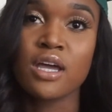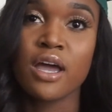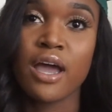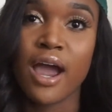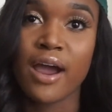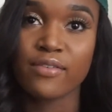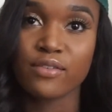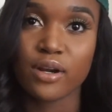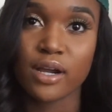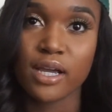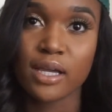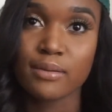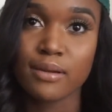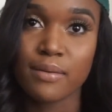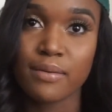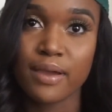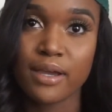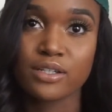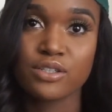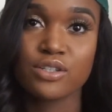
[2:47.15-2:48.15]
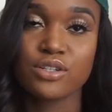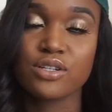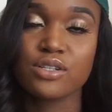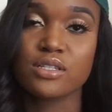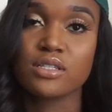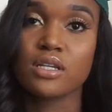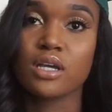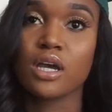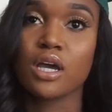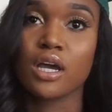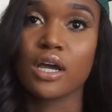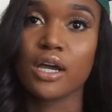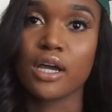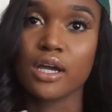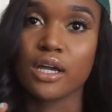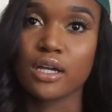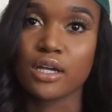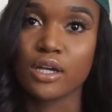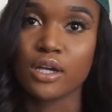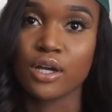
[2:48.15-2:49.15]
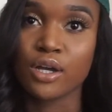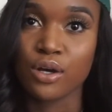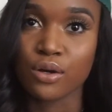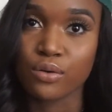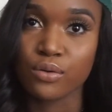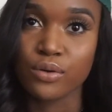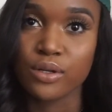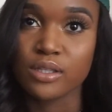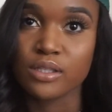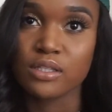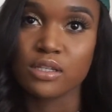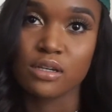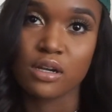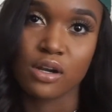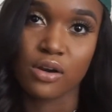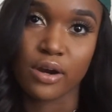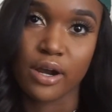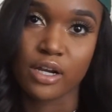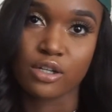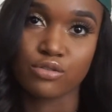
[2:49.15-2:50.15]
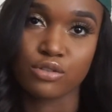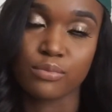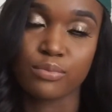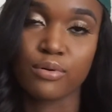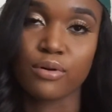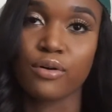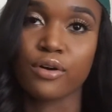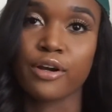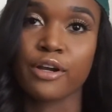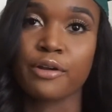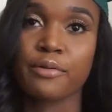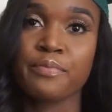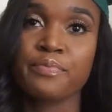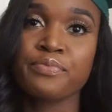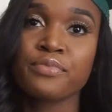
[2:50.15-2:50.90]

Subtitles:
after I get my bachelor's, go into a graduate program.